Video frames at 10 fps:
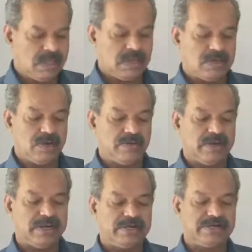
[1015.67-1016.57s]
Now
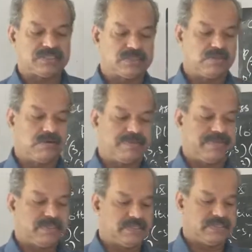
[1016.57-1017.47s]
read textbook
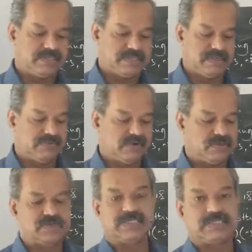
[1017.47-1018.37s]
pages 61 to
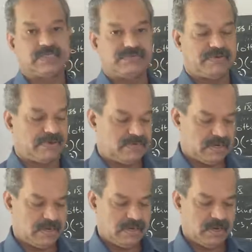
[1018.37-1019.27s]
65.
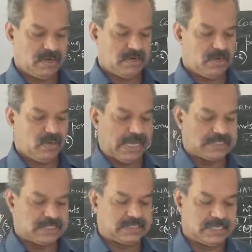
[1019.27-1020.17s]
Do
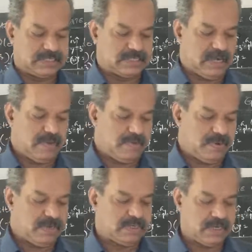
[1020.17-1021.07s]
exercise
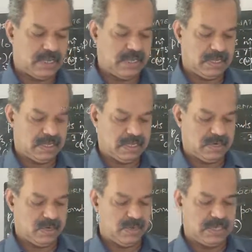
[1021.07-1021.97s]
3.3.
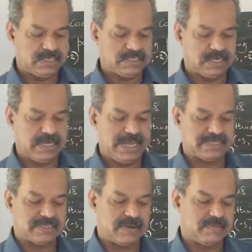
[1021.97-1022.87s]
Do and study
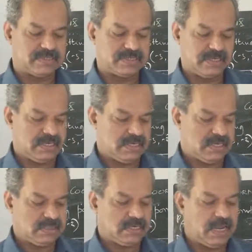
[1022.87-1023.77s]
examples 3